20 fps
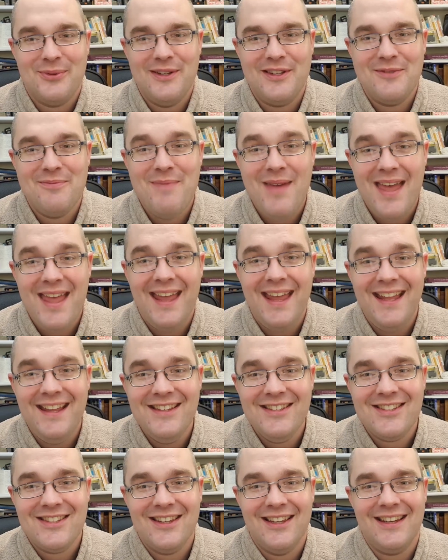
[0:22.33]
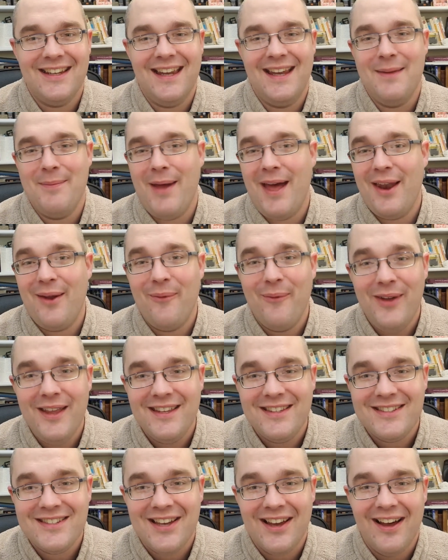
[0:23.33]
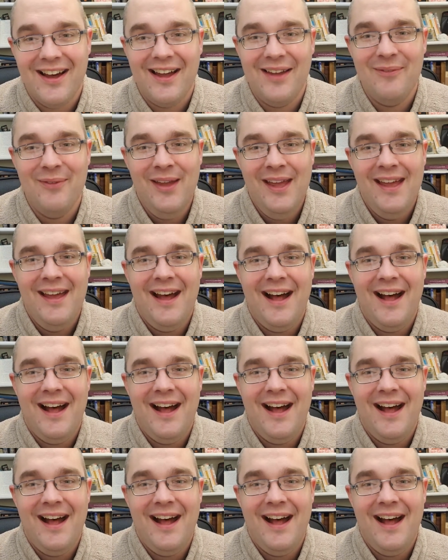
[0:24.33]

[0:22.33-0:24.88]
which means that in about a week's time,